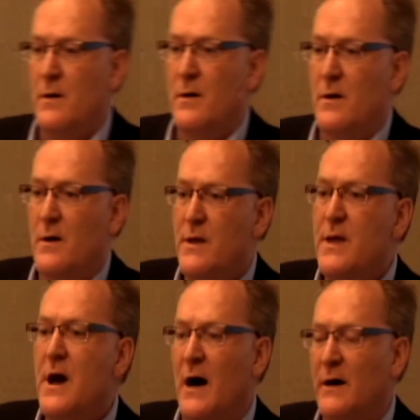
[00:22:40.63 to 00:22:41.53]
video.
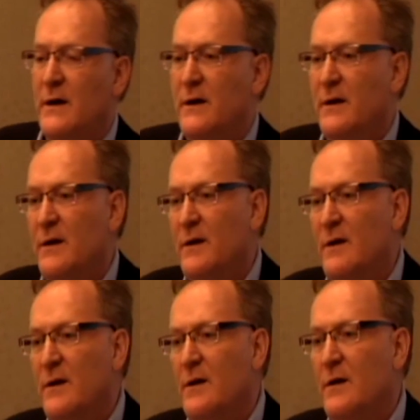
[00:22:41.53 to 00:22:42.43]
Yeah. There's an
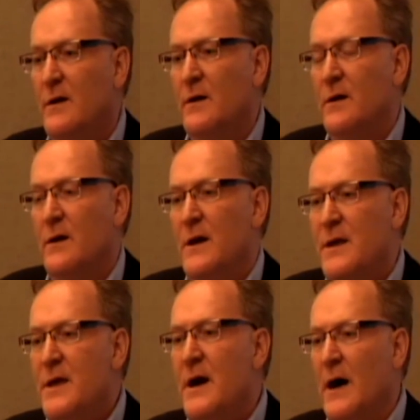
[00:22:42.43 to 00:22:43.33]
optimal time length.
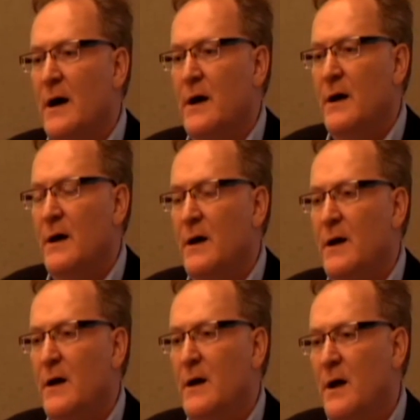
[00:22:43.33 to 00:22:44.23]
Yeah. People
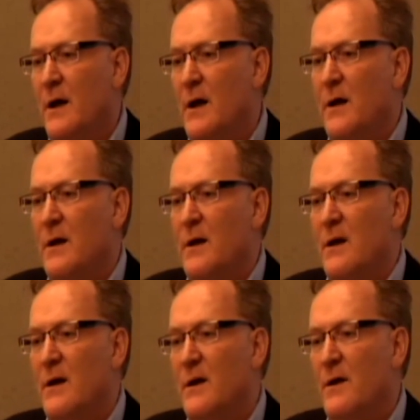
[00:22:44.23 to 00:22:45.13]
will not
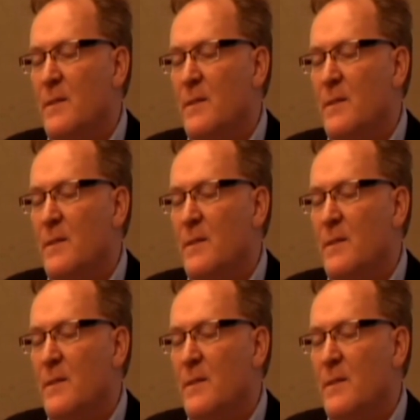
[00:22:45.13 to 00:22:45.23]
watch